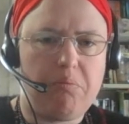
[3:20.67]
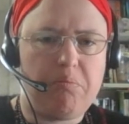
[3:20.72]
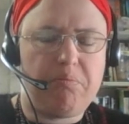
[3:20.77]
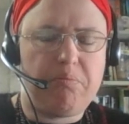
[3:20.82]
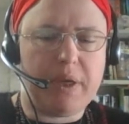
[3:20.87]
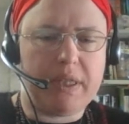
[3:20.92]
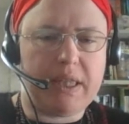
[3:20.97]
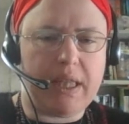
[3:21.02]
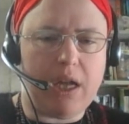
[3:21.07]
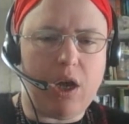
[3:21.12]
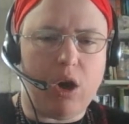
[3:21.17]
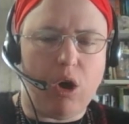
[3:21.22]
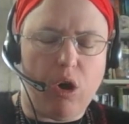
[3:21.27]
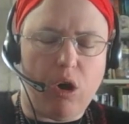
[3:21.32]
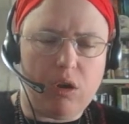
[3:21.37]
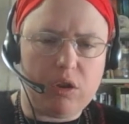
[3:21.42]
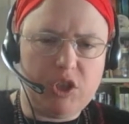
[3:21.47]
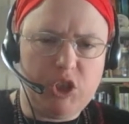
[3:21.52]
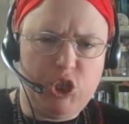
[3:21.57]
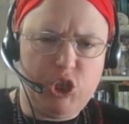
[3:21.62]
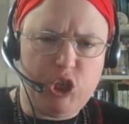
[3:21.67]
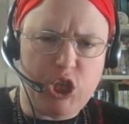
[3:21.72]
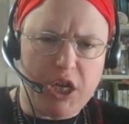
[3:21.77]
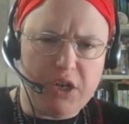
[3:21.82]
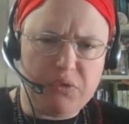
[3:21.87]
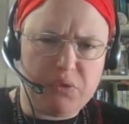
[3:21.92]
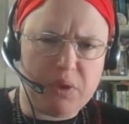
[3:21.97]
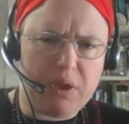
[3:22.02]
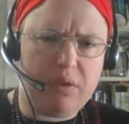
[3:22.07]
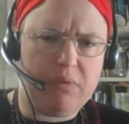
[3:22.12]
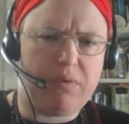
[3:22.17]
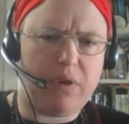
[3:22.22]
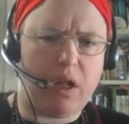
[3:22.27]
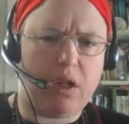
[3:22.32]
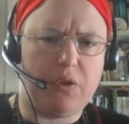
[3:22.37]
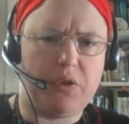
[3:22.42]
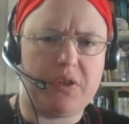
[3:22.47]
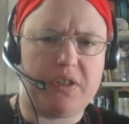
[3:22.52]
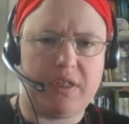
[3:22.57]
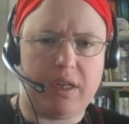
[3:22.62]
but they all generally
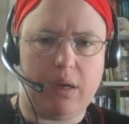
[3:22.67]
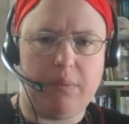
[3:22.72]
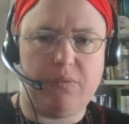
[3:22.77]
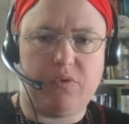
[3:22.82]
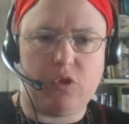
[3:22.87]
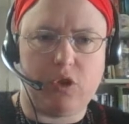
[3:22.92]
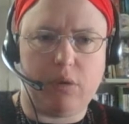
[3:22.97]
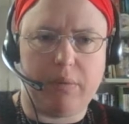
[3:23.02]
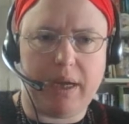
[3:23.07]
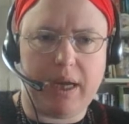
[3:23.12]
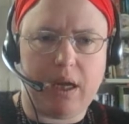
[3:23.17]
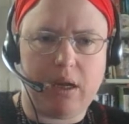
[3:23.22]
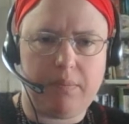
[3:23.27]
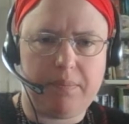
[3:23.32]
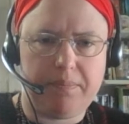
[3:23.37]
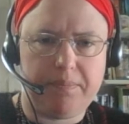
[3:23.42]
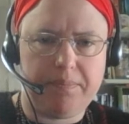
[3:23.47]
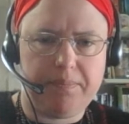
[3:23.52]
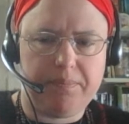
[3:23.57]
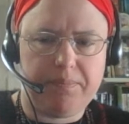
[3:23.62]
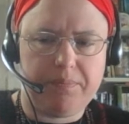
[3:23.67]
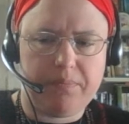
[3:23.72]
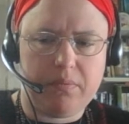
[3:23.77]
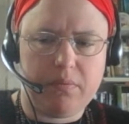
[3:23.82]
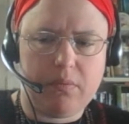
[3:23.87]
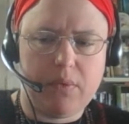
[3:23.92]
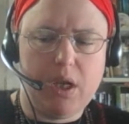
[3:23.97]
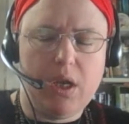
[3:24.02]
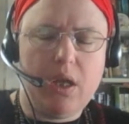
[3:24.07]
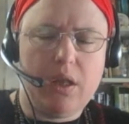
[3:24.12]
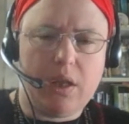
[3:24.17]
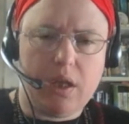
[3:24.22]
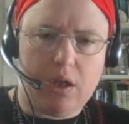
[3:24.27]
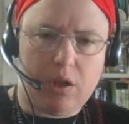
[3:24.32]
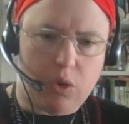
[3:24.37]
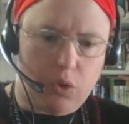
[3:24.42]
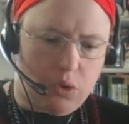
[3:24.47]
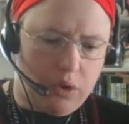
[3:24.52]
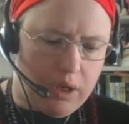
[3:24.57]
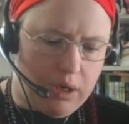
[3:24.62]
follow the same format. The
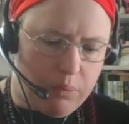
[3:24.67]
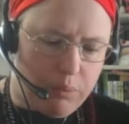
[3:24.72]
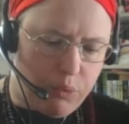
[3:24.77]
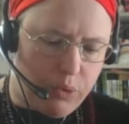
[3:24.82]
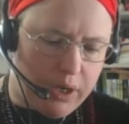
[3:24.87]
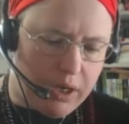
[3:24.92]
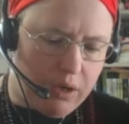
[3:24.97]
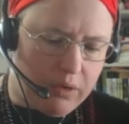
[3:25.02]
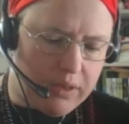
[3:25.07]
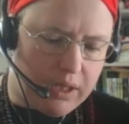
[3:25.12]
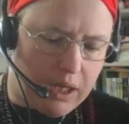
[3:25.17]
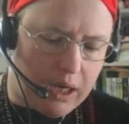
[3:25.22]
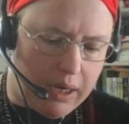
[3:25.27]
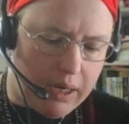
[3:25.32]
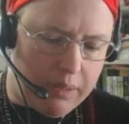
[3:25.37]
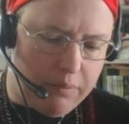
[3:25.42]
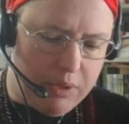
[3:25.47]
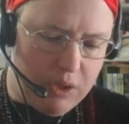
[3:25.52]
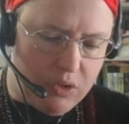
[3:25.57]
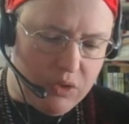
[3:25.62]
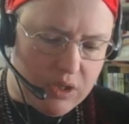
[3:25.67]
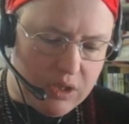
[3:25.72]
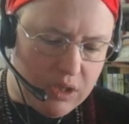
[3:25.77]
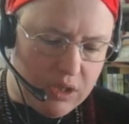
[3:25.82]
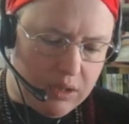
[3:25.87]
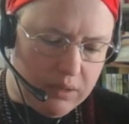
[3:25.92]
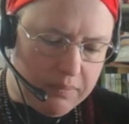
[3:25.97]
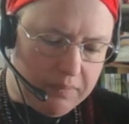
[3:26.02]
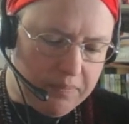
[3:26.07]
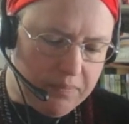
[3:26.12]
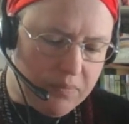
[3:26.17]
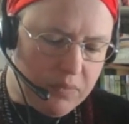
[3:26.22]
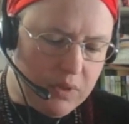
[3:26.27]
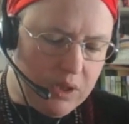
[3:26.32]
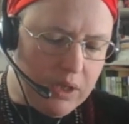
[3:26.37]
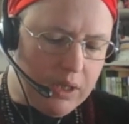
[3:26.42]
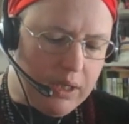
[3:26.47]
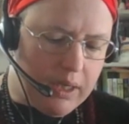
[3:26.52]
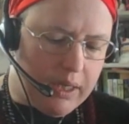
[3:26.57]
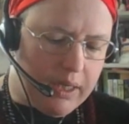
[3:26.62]
Gloria prayer that I'm using
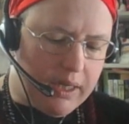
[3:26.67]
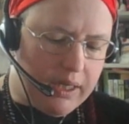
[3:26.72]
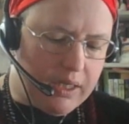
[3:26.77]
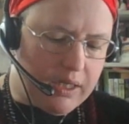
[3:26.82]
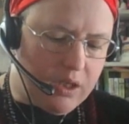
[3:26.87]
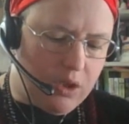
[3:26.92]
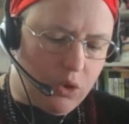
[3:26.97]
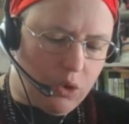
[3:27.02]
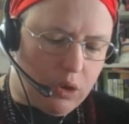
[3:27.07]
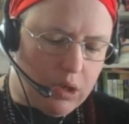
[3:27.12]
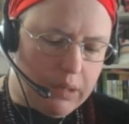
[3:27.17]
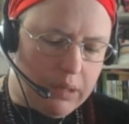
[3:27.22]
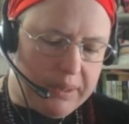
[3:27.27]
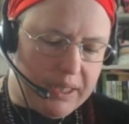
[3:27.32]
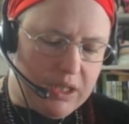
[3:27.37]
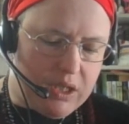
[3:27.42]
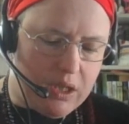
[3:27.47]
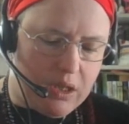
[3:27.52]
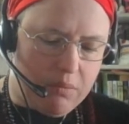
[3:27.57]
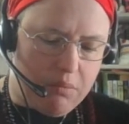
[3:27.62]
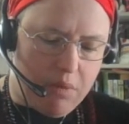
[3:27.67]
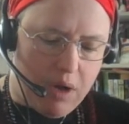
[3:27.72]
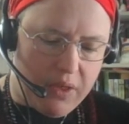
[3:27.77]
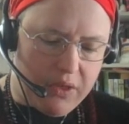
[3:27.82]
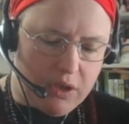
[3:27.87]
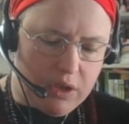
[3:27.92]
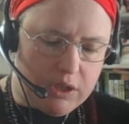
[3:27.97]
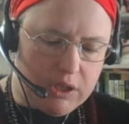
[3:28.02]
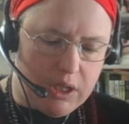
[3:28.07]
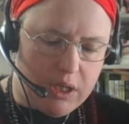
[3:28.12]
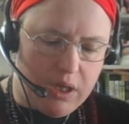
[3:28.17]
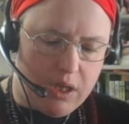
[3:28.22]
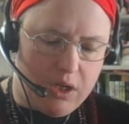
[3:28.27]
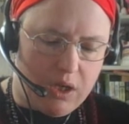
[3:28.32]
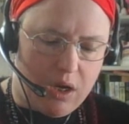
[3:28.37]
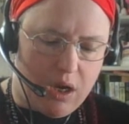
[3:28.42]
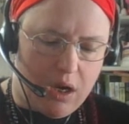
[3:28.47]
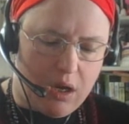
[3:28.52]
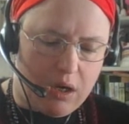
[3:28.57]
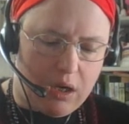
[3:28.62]
is Glory be to the Mother, to the
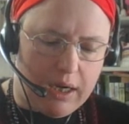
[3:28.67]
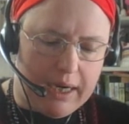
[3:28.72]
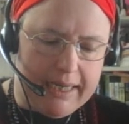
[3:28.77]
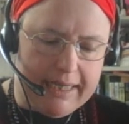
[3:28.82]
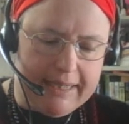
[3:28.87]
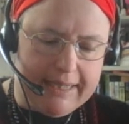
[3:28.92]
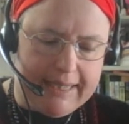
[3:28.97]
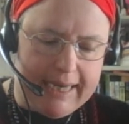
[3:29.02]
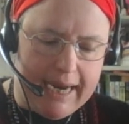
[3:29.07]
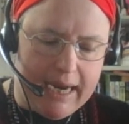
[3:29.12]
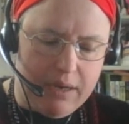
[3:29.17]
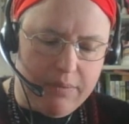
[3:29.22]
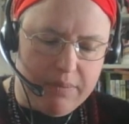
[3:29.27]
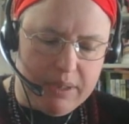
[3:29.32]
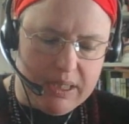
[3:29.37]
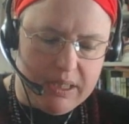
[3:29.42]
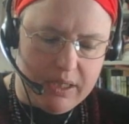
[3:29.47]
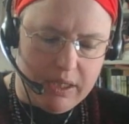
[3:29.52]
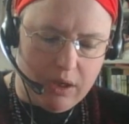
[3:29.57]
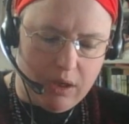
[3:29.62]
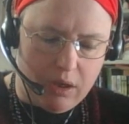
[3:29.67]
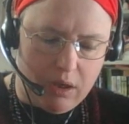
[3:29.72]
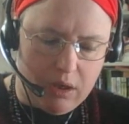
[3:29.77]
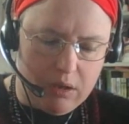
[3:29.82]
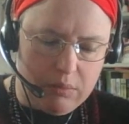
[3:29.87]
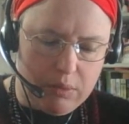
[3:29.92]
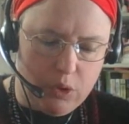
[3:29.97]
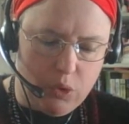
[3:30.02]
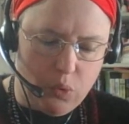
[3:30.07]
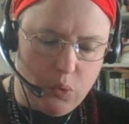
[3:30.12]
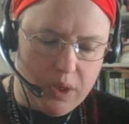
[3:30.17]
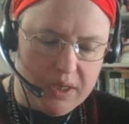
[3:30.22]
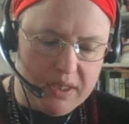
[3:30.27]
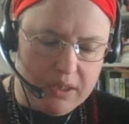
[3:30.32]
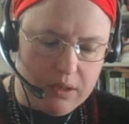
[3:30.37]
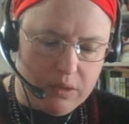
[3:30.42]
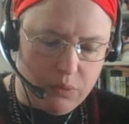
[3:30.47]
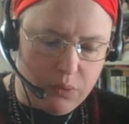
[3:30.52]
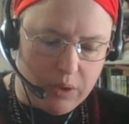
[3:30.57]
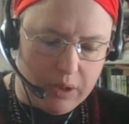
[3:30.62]
Daughter, and Dea Mysterium, who was
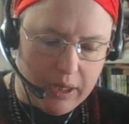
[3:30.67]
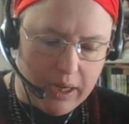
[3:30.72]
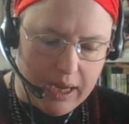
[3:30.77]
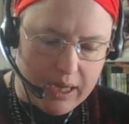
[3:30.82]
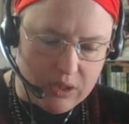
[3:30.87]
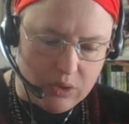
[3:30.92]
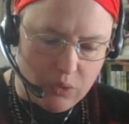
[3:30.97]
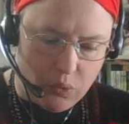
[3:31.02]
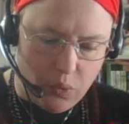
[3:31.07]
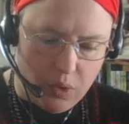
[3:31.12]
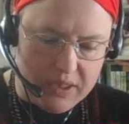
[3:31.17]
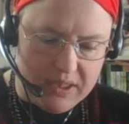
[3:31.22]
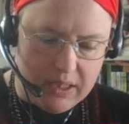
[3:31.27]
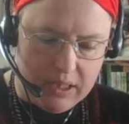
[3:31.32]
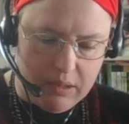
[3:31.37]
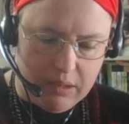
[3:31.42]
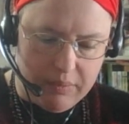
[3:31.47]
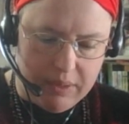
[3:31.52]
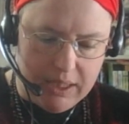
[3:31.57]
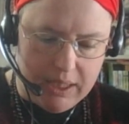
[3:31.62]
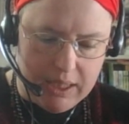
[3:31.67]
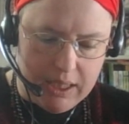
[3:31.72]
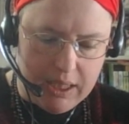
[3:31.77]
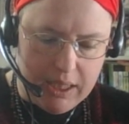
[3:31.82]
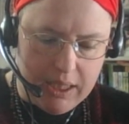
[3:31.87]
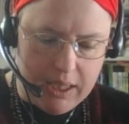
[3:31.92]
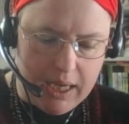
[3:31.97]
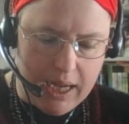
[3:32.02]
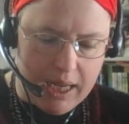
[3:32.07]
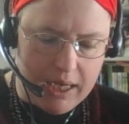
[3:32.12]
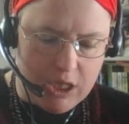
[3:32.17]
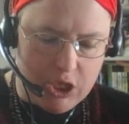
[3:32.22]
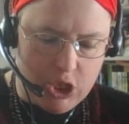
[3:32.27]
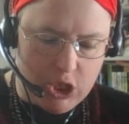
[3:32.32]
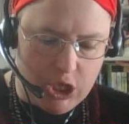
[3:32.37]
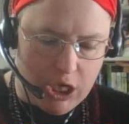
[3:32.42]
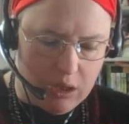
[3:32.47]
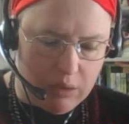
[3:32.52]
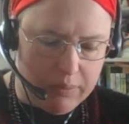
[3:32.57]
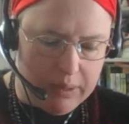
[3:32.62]
as it was in the beginning and
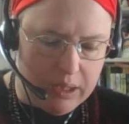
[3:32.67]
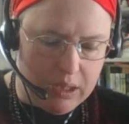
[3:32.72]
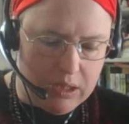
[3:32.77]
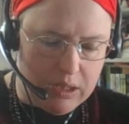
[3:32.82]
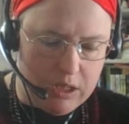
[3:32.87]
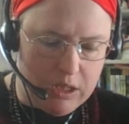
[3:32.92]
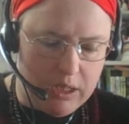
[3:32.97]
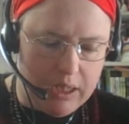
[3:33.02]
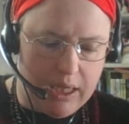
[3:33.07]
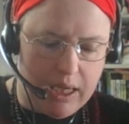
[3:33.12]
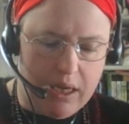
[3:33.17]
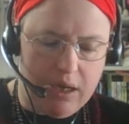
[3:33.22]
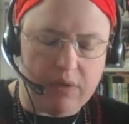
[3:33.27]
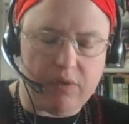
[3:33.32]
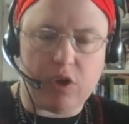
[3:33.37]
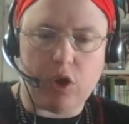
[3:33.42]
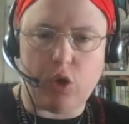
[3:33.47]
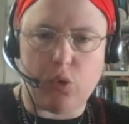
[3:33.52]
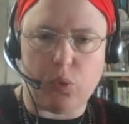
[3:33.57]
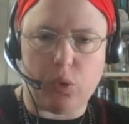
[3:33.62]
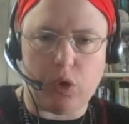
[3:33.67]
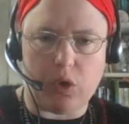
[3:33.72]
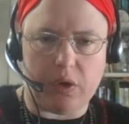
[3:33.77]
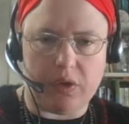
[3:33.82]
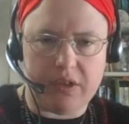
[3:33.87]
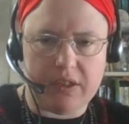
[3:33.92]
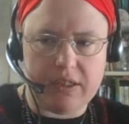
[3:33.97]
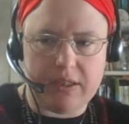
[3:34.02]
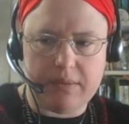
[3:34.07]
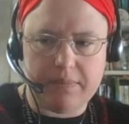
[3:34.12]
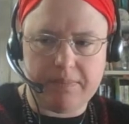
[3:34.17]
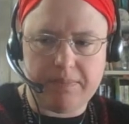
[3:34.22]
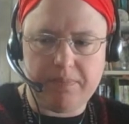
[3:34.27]
shall be unto the end of all worlds.